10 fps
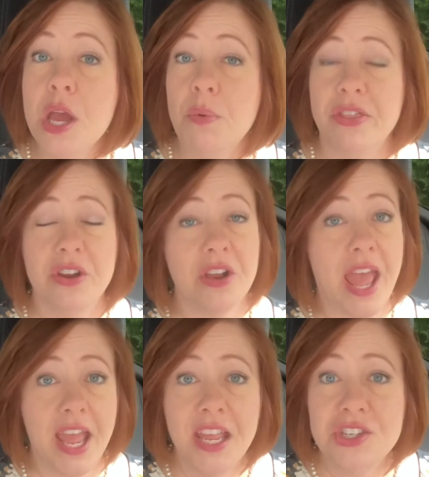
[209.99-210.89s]
what their
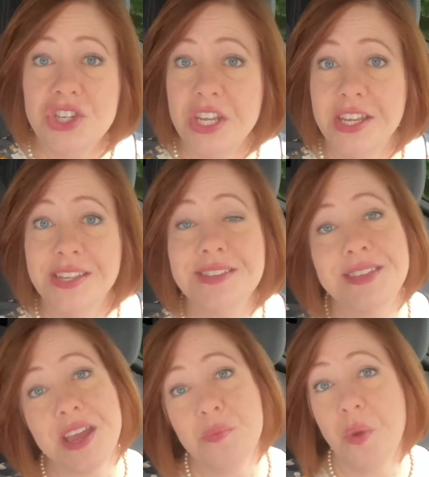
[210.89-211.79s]
age is
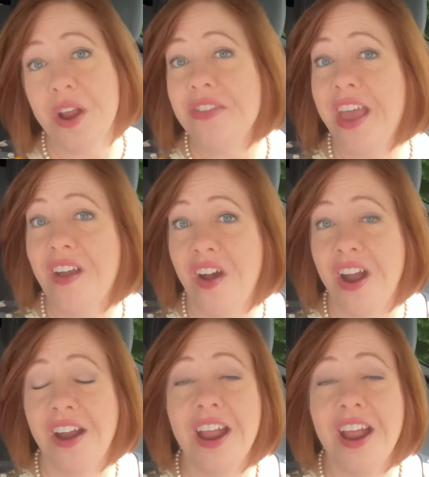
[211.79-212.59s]
and where they are,